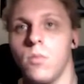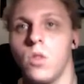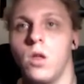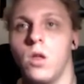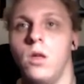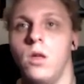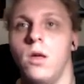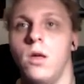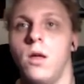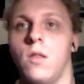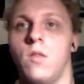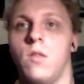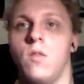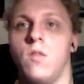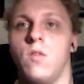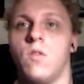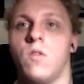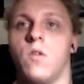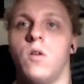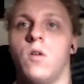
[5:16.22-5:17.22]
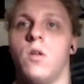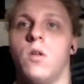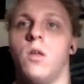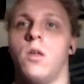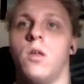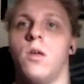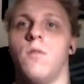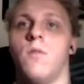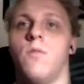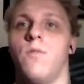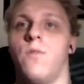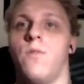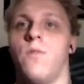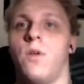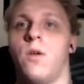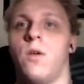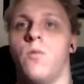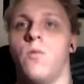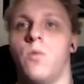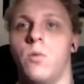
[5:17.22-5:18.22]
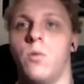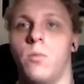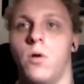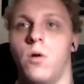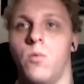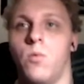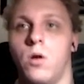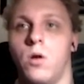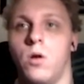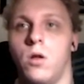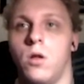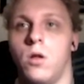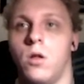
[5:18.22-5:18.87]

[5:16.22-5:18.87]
Yeah, it's installing everything one by one.